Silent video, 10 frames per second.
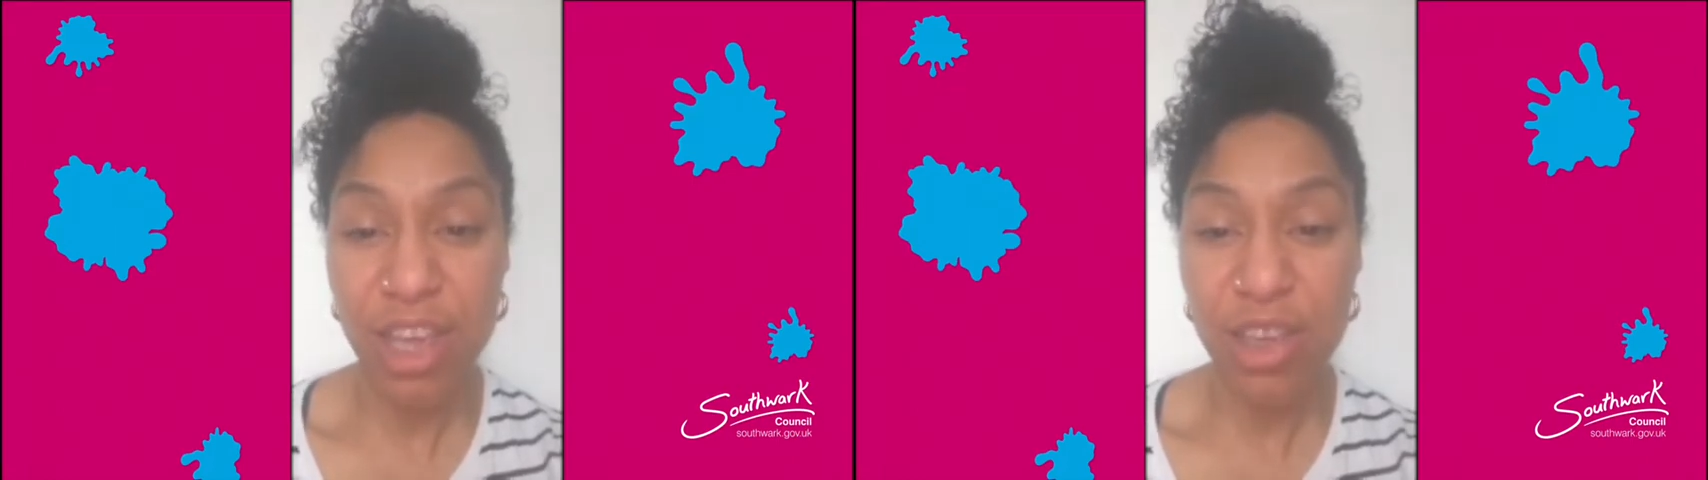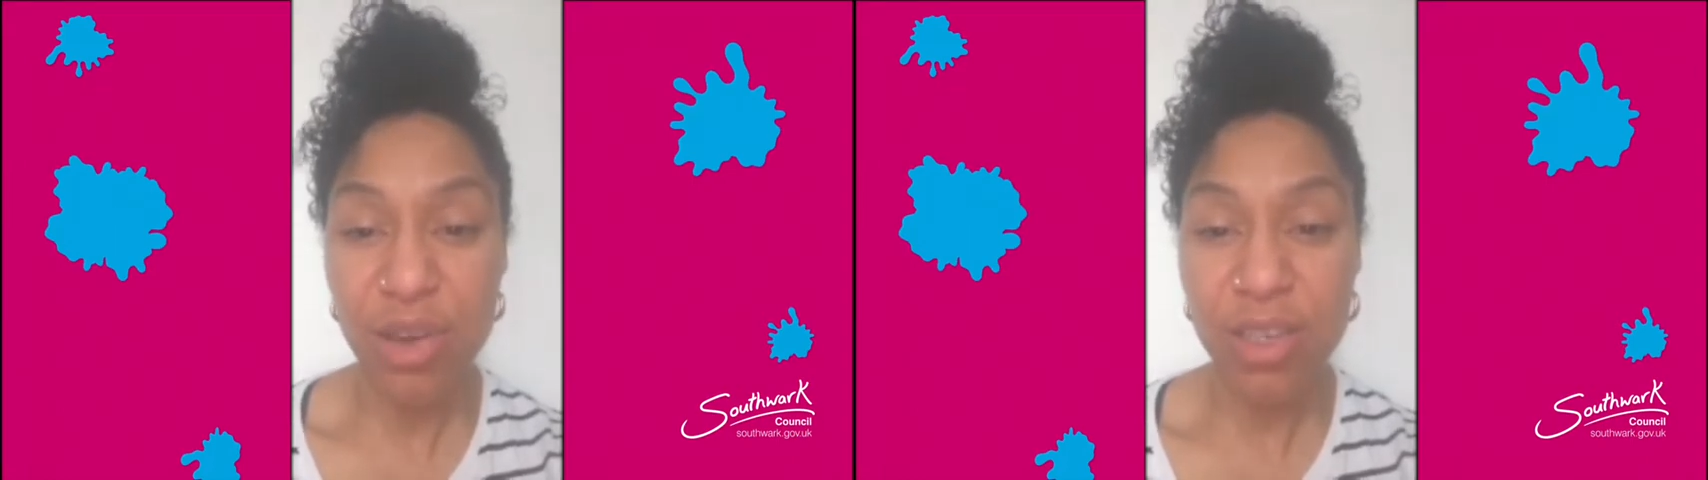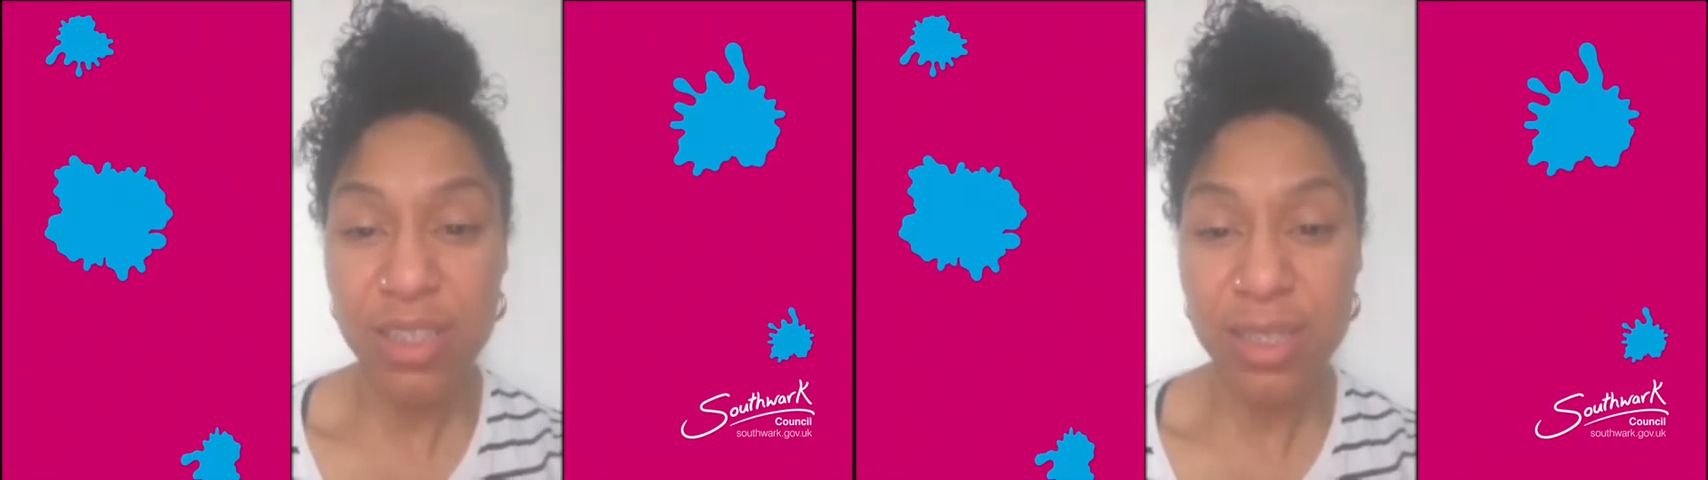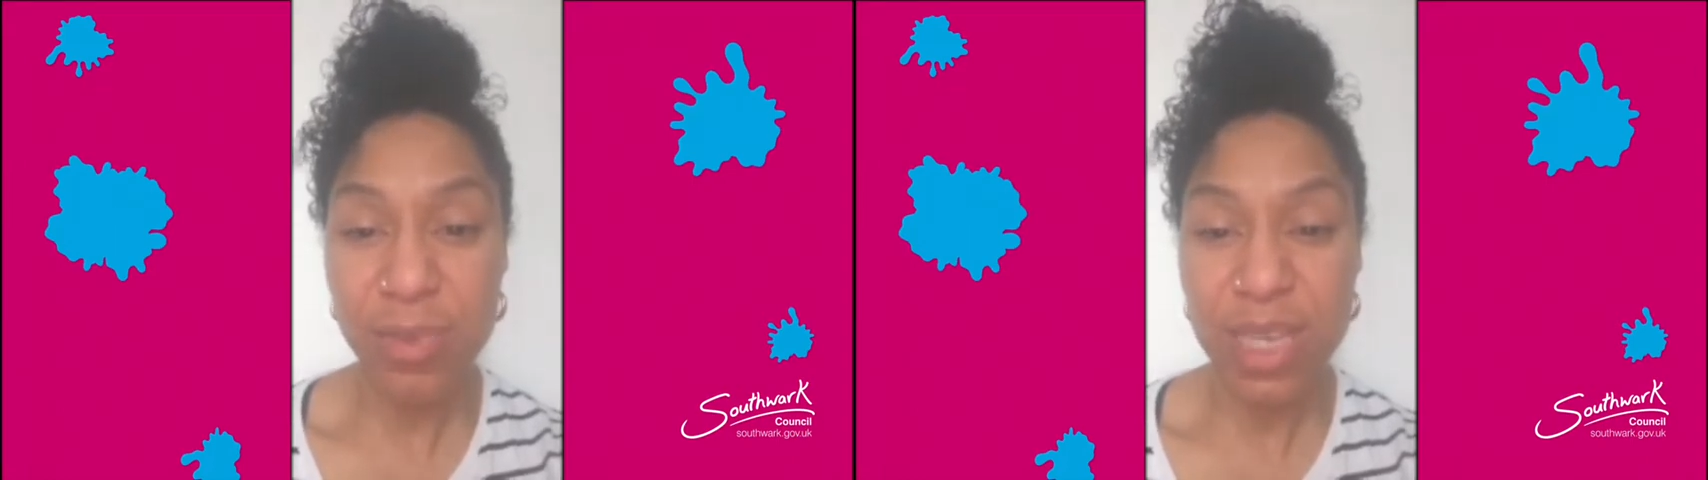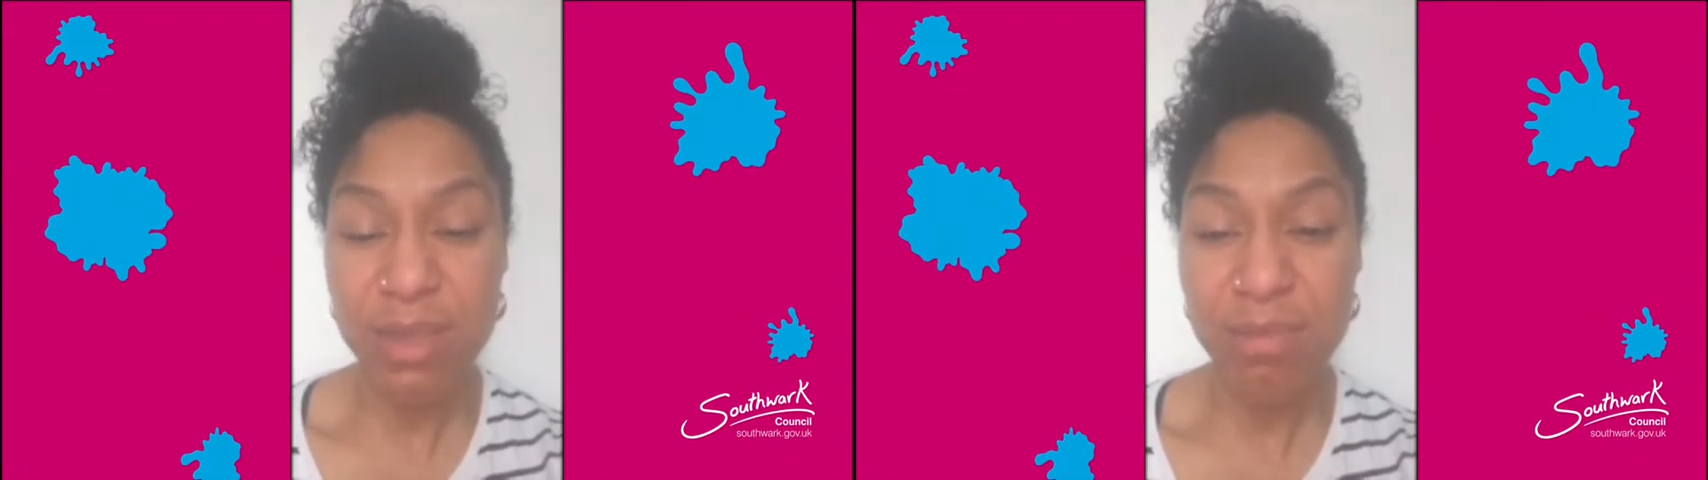You can
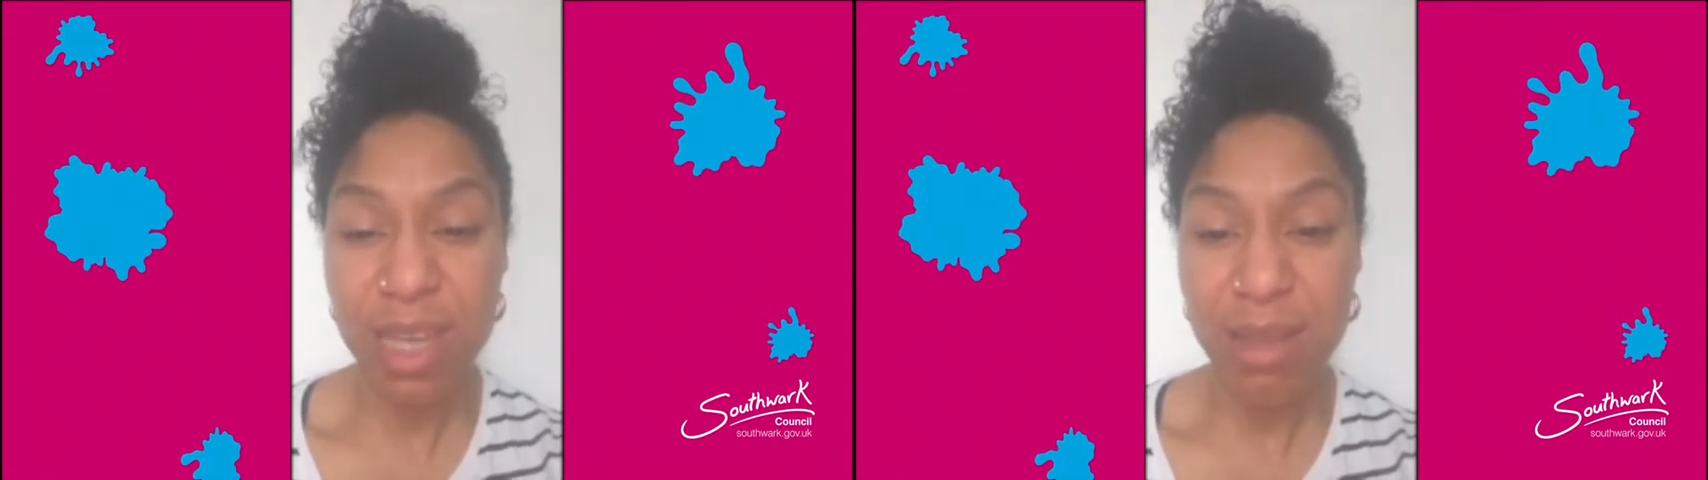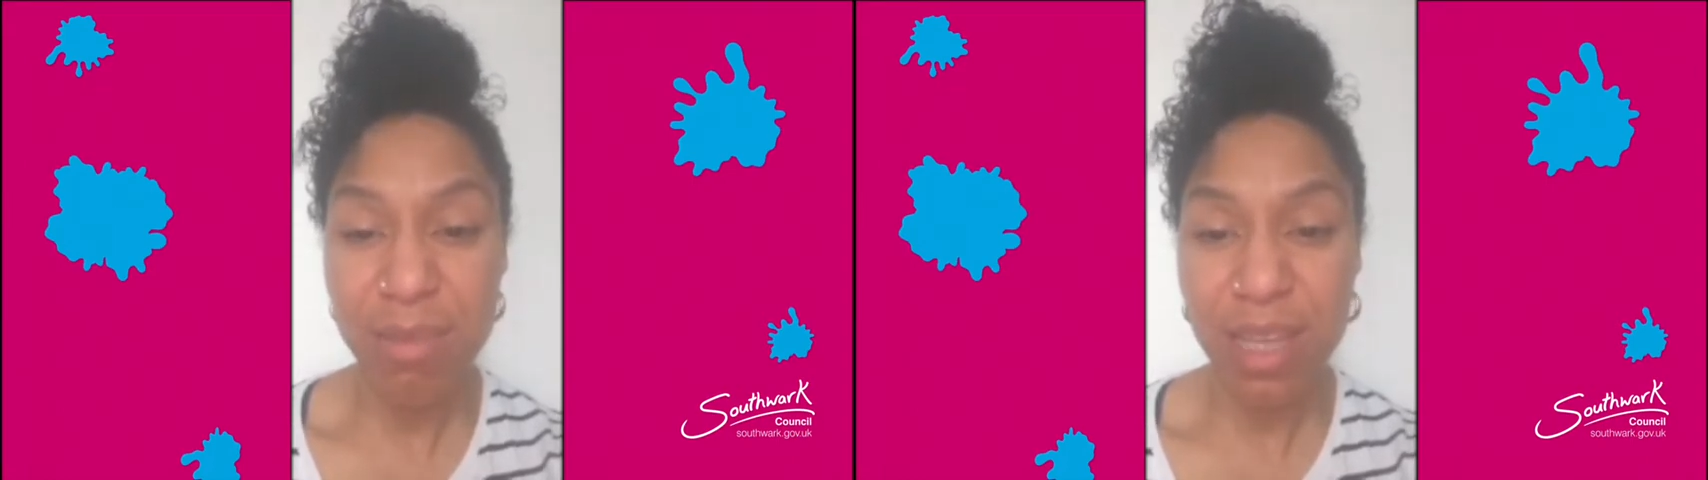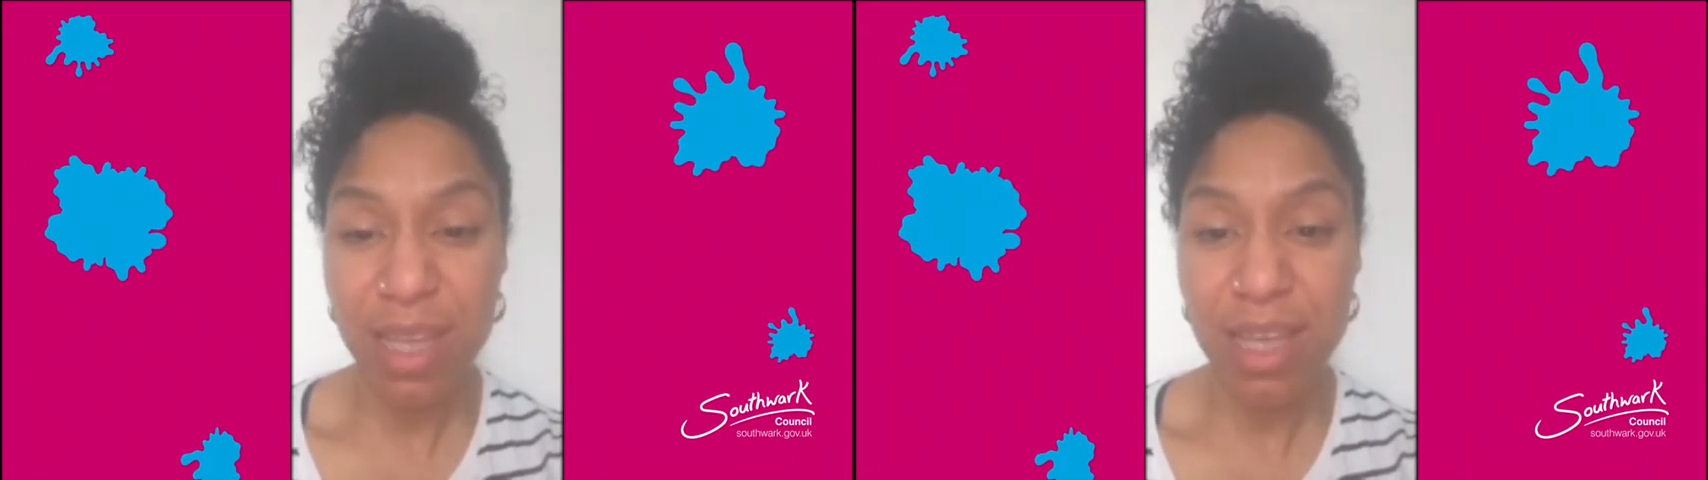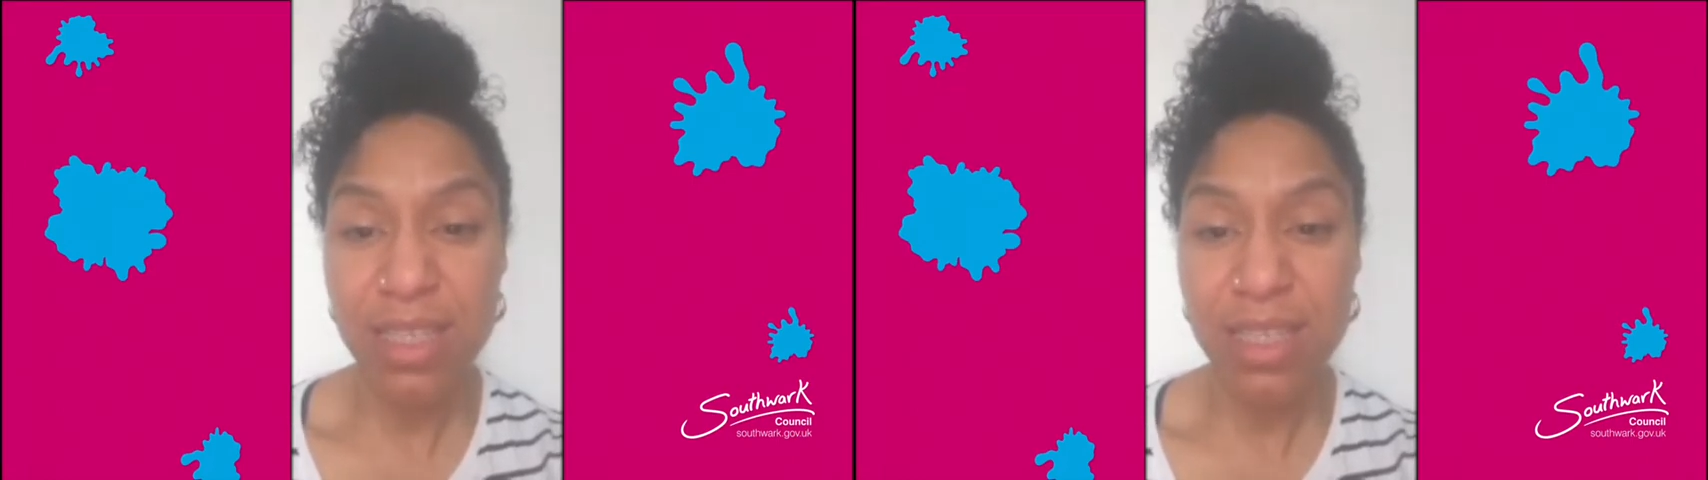squeeze maybe